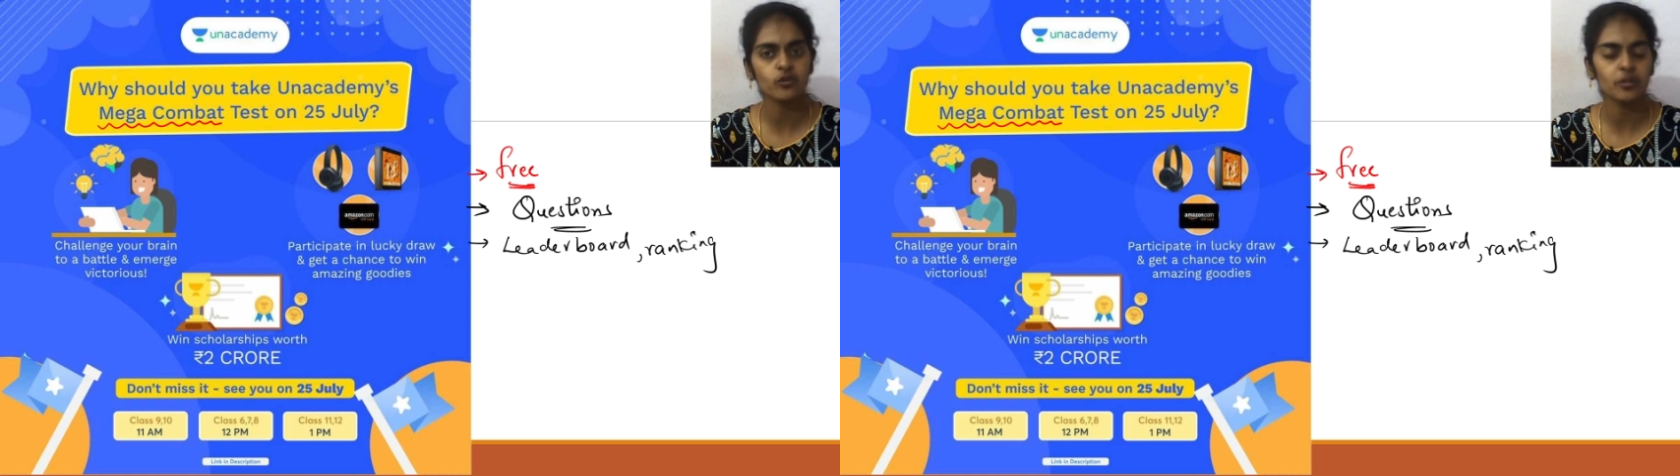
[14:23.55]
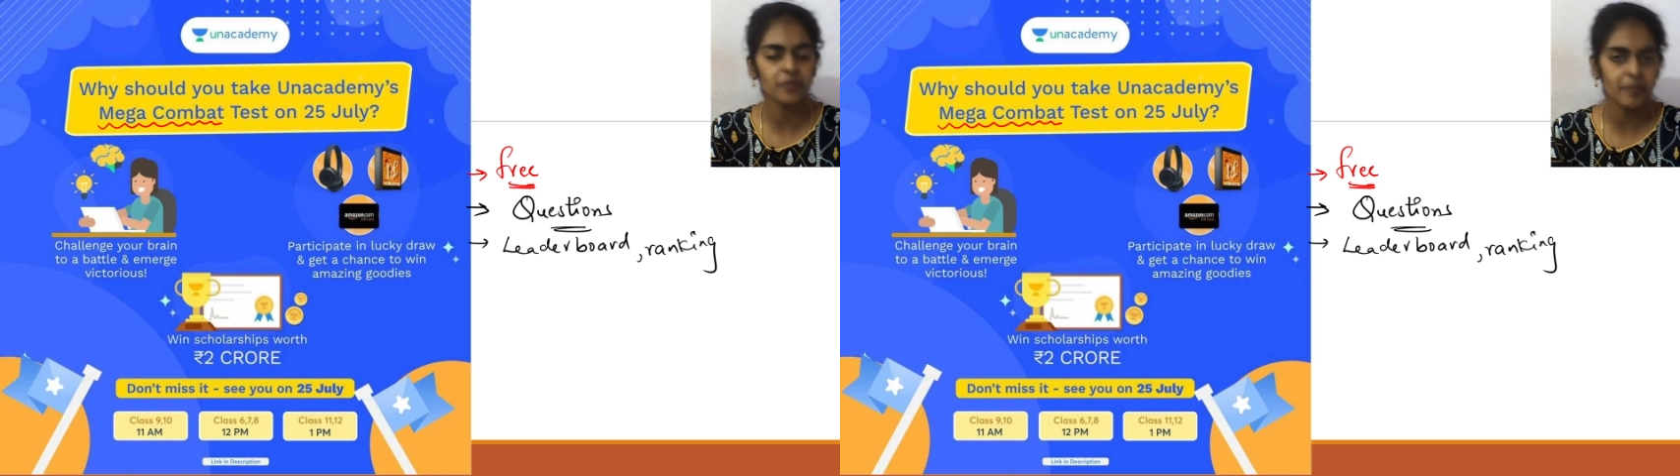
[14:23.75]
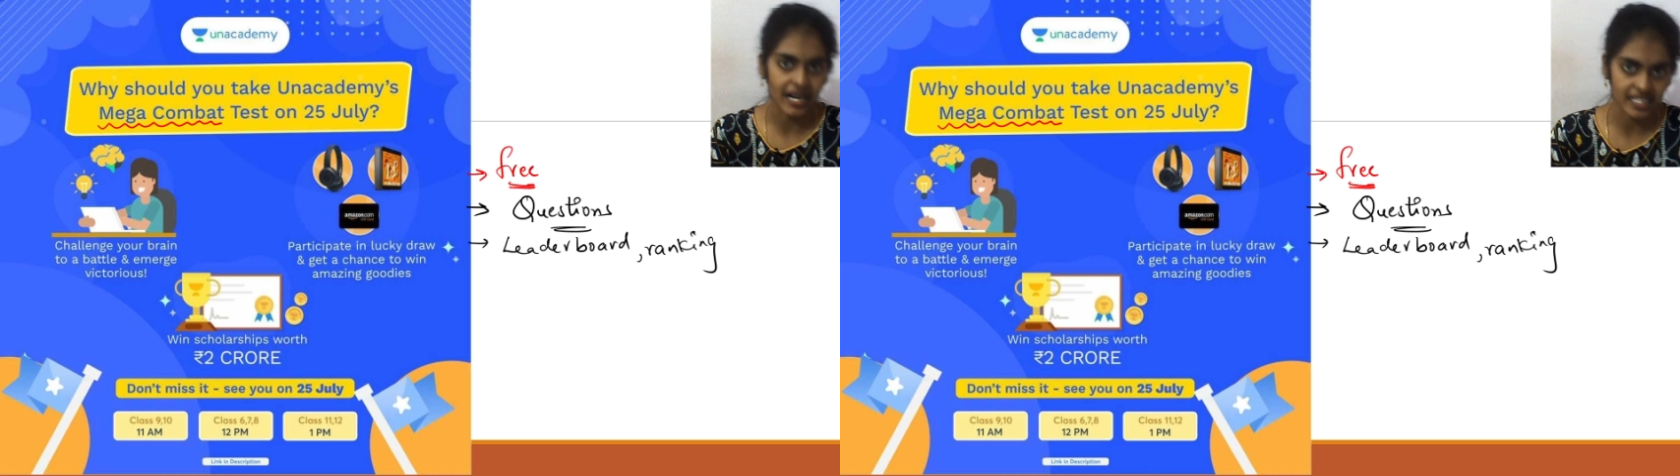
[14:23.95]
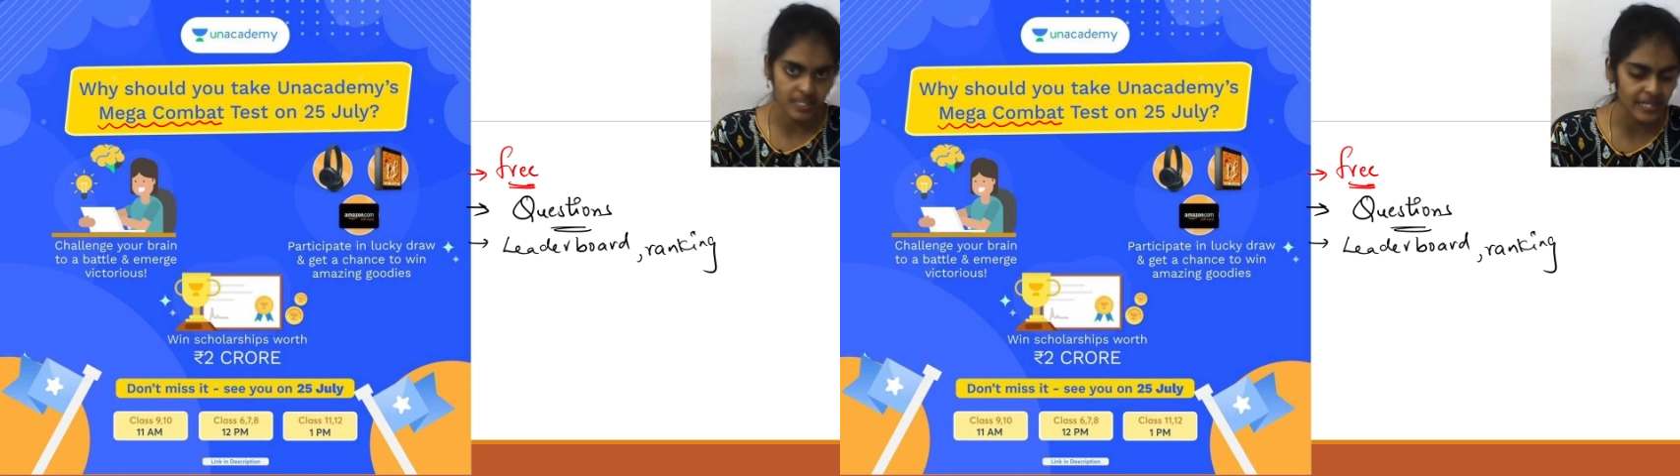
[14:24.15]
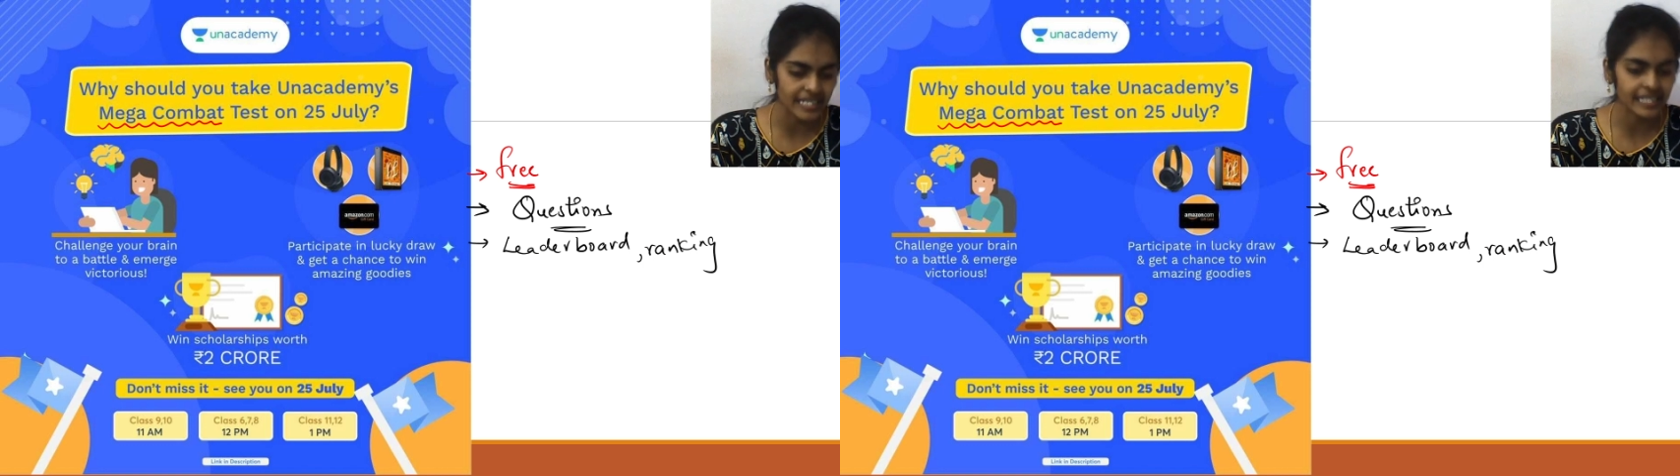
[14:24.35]
will be
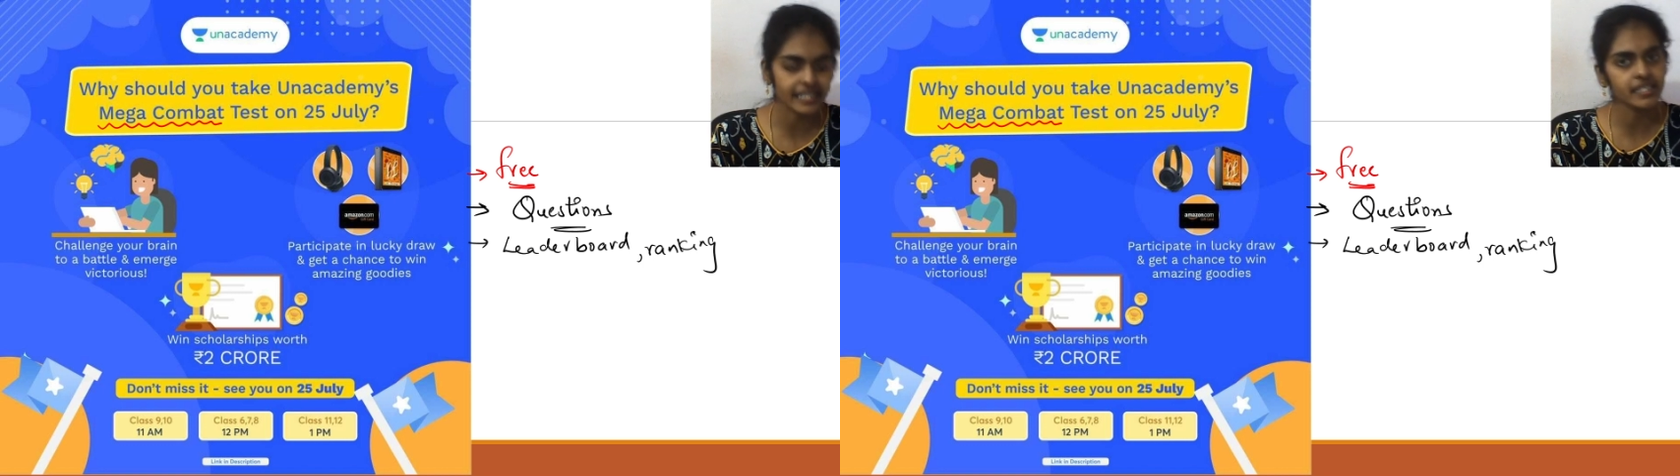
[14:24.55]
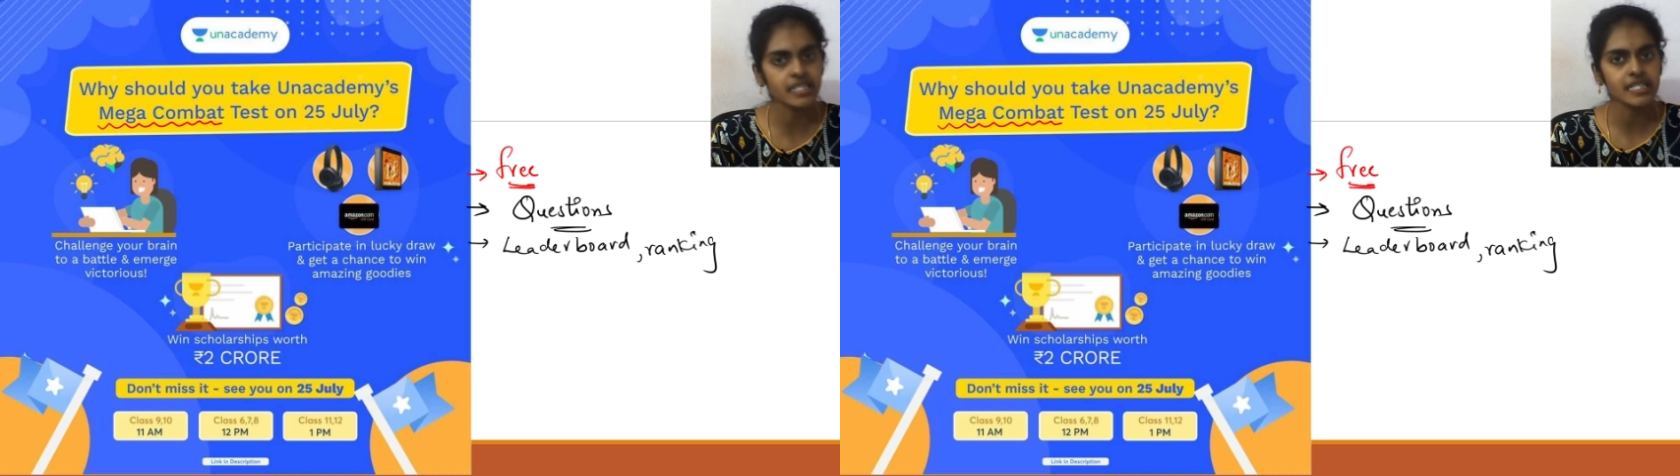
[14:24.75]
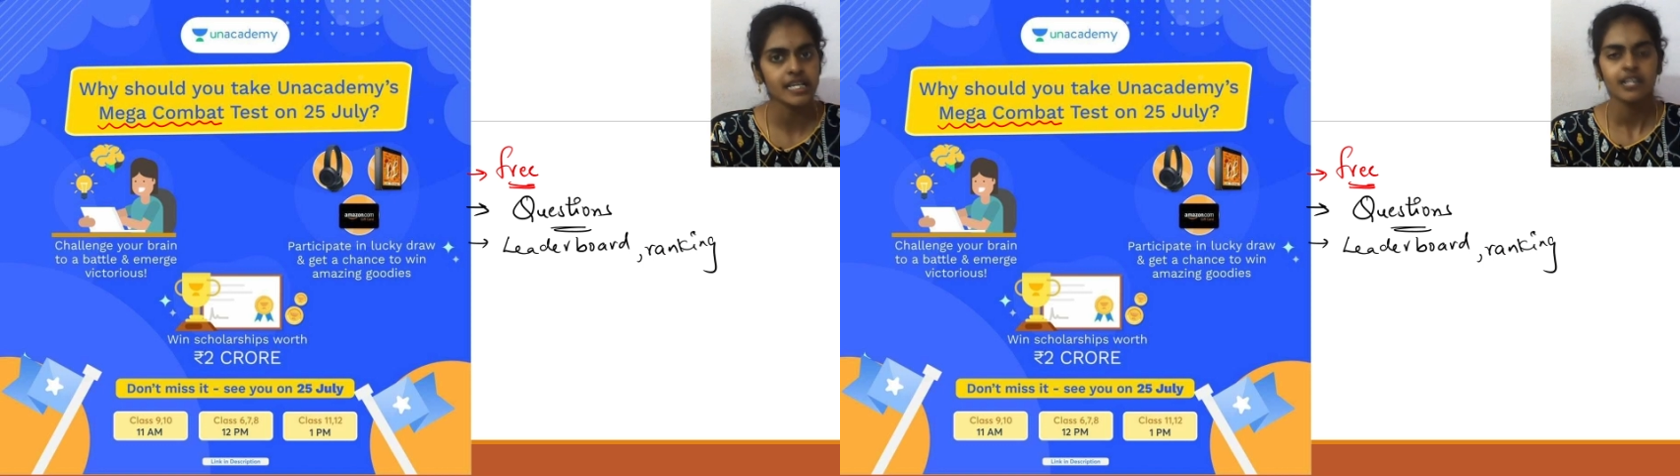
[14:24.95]
participating in this.